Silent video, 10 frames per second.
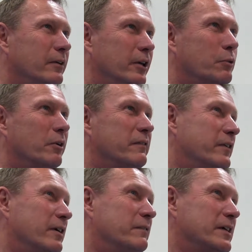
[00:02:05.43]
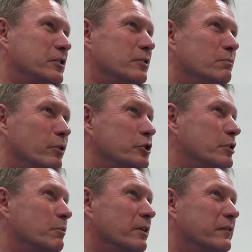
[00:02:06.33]
he qualified faster than
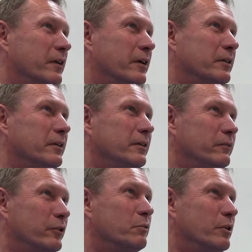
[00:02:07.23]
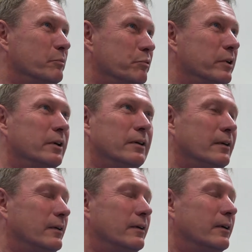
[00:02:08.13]
Rossi qualified for the Grand Prix,
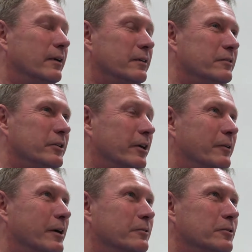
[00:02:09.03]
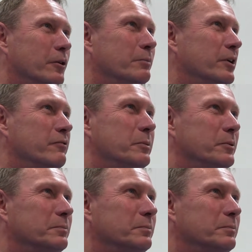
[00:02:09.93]
and you know, that unbelievable.